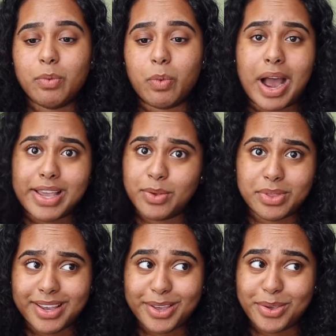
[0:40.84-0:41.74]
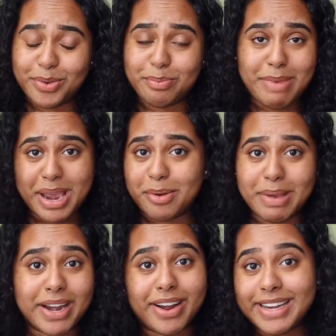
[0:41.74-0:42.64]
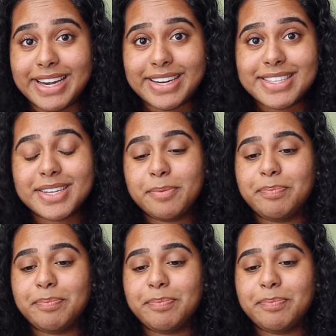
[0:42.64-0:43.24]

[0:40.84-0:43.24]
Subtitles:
why you think you may or may not need it.